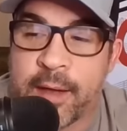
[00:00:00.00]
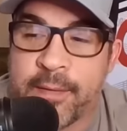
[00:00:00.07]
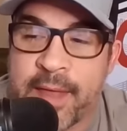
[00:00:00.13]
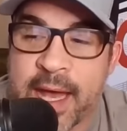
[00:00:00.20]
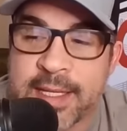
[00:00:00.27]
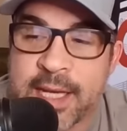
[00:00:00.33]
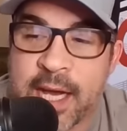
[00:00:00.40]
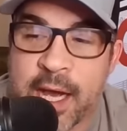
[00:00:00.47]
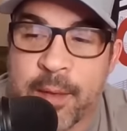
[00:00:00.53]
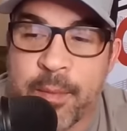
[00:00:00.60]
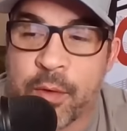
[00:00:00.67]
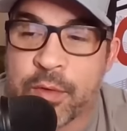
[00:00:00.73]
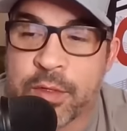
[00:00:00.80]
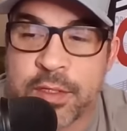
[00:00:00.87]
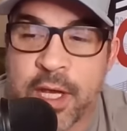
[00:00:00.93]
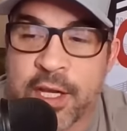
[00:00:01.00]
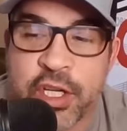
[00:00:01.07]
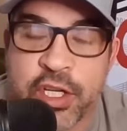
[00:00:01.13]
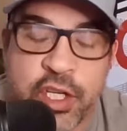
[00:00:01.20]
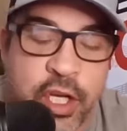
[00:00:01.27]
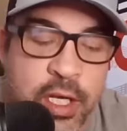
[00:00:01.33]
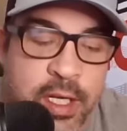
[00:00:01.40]
at that time, I was, I
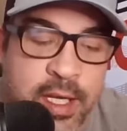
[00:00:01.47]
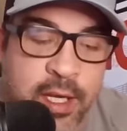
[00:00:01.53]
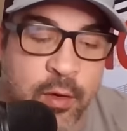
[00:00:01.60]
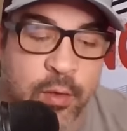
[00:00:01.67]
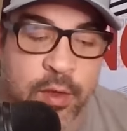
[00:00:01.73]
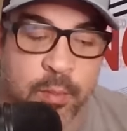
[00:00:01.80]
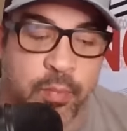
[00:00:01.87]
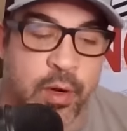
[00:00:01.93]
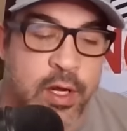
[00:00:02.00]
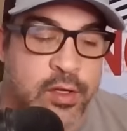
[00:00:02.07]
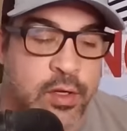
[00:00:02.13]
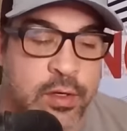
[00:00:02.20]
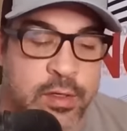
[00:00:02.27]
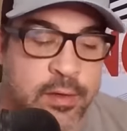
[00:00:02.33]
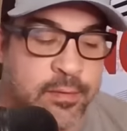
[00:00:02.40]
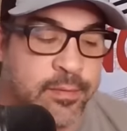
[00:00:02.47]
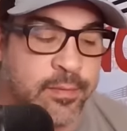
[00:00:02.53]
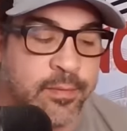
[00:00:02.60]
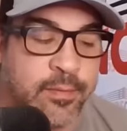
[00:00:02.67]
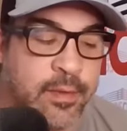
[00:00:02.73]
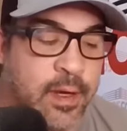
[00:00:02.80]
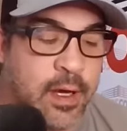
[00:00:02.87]
just couldn't deal with the pressures of
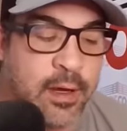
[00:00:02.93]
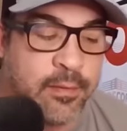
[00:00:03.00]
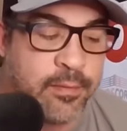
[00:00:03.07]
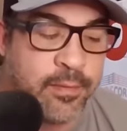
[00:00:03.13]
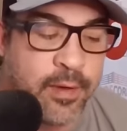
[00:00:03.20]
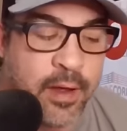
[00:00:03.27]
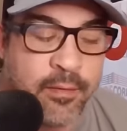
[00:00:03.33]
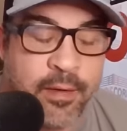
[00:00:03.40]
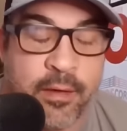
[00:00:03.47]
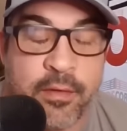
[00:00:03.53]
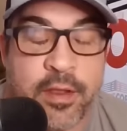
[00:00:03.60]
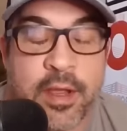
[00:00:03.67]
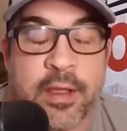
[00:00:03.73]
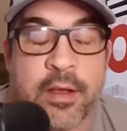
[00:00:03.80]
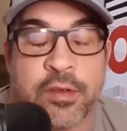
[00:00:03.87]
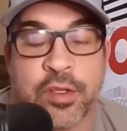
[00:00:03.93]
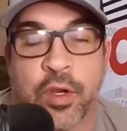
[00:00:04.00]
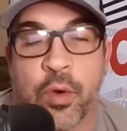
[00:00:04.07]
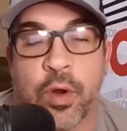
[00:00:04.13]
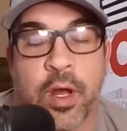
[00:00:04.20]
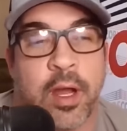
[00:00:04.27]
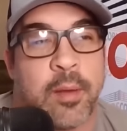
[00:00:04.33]
of of everything that was
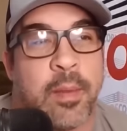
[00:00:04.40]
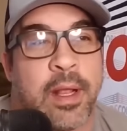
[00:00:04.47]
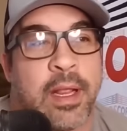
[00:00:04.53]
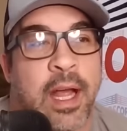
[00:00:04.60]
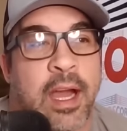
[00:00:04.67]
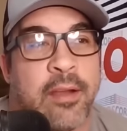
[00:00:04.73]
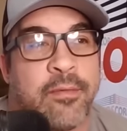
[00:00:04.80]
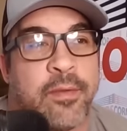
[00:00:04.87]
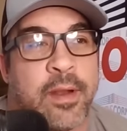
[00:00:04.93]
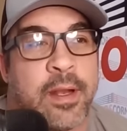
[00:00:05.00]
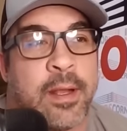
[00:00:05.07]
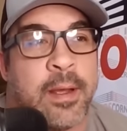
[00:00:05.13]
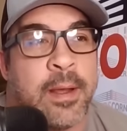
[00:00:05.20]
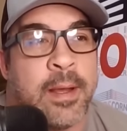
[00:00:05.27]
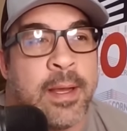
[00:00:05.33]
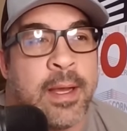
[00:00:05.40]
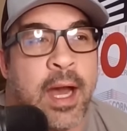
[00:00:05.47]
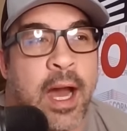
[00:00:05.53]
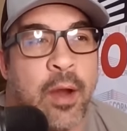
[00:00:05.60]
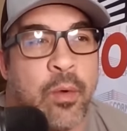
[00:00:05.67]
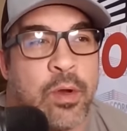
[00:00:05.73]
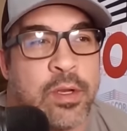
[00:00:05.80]
going on in my life, and
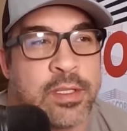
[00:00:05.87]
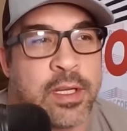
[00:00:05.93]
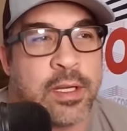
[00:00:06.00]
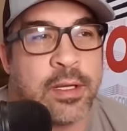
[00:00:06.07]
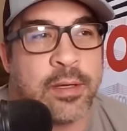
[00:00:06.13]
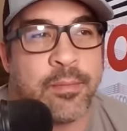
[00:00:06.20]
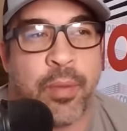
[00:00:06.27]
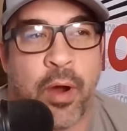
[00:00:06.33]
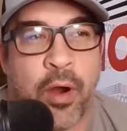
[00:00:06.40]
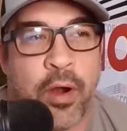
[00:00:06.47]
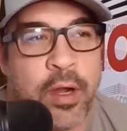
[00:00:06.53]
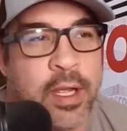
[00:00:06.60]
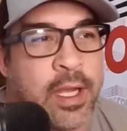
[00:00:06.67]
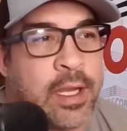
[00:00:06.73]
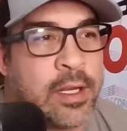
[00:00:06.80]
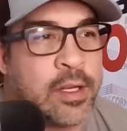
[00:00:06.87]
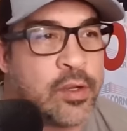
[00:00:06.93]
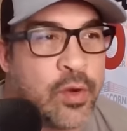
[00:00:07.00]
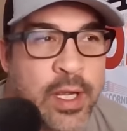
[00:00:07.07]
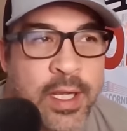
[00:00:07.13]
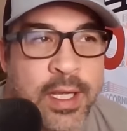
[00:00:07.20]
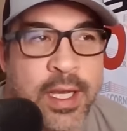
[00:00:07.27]
I was uh, partying and
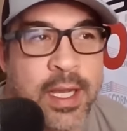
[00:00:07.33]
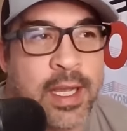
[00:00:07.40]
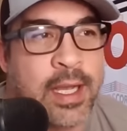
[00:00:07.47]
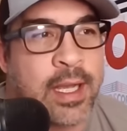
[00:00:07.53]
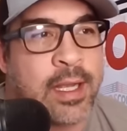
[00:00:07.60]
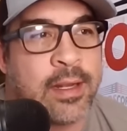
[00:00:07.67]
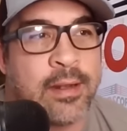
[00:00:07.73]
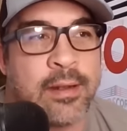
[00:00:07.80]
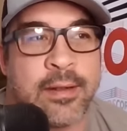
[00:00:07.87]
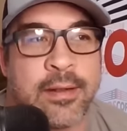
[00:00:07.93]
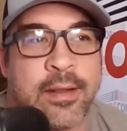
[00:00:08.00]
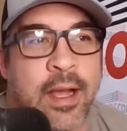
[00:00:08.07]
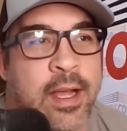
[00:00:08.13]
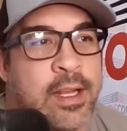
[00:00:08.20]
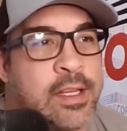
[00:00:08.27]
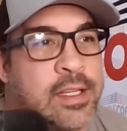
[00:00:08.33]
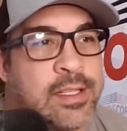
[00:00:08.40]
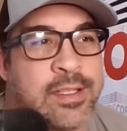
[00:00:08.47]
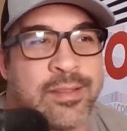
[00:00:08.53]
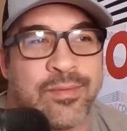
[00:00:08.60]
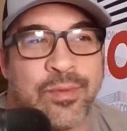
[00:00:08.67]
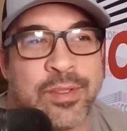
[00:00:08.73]
drinking, and I
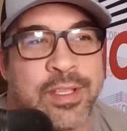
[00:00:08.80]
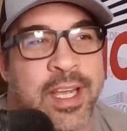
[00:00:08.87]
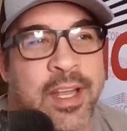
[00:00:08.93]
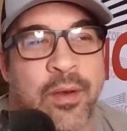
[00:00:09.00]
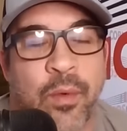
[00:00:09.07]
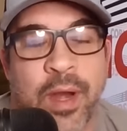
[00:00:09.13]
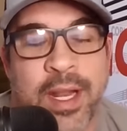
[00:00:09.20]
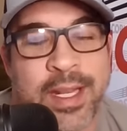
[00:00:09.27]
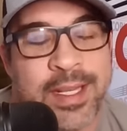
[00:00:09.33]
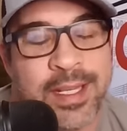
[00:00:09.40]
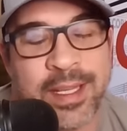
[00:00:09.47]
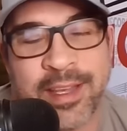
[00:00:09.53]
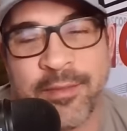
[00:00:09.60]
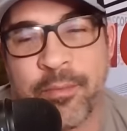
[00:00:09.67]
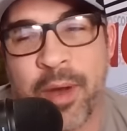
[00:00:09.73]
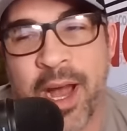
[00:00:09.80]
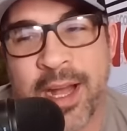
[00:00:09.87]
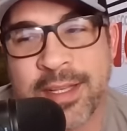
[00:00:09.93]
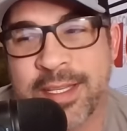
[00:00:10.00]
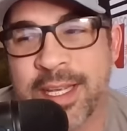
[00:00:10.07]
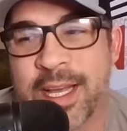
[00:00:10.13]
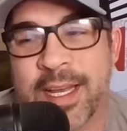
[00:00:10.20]
just was getting ready to leave
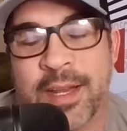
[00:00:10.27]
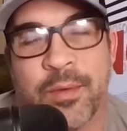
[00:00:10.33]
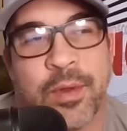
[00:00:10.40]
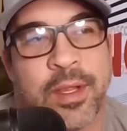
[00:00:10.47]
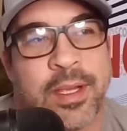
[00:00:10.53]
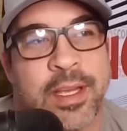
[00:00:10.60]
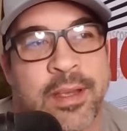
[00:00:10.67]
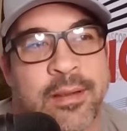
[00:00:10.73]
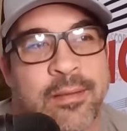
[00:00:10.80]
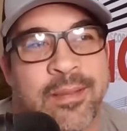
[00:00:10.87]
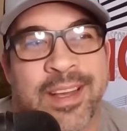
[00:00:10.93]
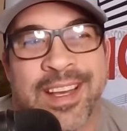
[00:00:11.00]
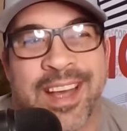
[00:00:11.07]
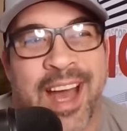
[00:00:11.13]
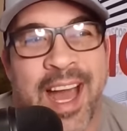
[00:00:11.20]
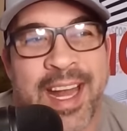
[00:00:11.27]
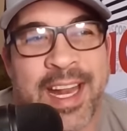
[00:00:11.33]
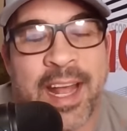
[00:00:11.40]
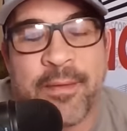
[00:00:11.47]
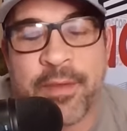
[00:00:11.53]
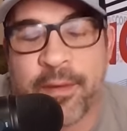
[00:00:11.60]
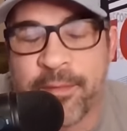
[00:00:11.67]
boxing. I didn't really. I didn't
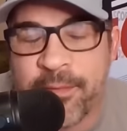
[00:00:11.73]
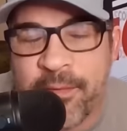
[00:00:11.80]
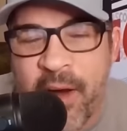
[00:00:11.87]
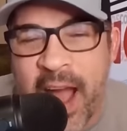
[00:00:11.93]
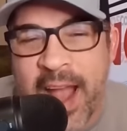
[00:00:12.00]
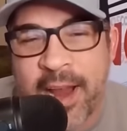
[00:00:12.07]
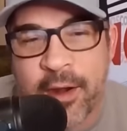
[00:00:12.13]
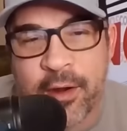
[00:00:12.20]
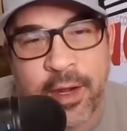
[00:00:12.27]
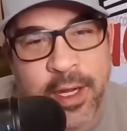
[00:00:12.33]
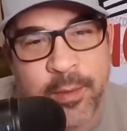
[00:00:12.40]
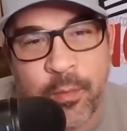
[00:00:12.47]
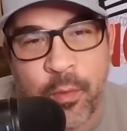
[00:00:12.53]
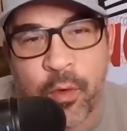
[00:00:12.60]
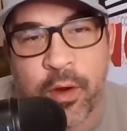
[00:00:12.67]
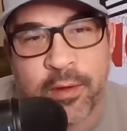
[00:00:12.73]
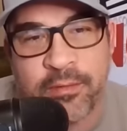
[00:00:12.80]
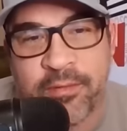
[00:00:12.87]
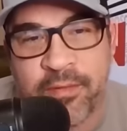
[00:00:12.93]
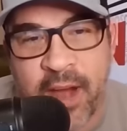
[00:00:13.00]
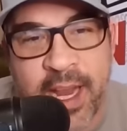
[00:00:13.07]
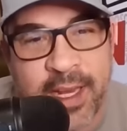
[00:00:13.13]
have the fire anymore to
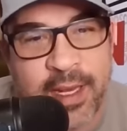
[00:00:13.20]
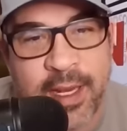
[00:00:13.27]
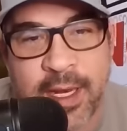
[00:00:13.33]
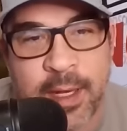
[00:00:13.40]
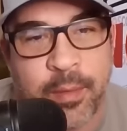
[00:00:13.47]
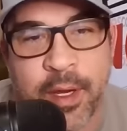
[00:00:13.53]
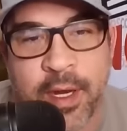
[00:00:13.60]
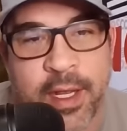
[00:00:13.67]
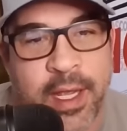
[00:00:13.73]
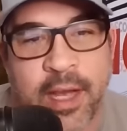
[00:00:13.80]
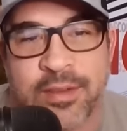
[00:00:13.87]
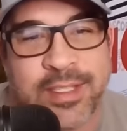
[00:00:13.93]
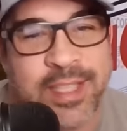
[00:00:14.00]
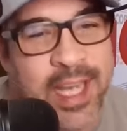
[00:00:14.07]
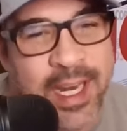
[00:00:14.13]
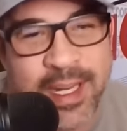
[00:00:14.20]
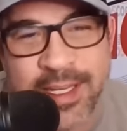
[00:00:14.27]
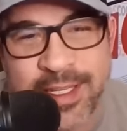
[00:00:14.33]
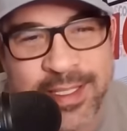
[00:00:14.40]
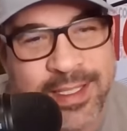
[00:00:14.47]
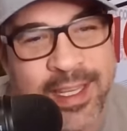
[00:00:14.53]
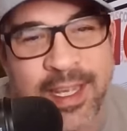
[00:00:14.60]
fight anybody. I was kind of
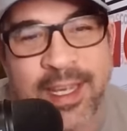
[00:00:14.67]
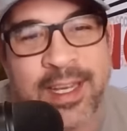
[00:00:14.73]
just,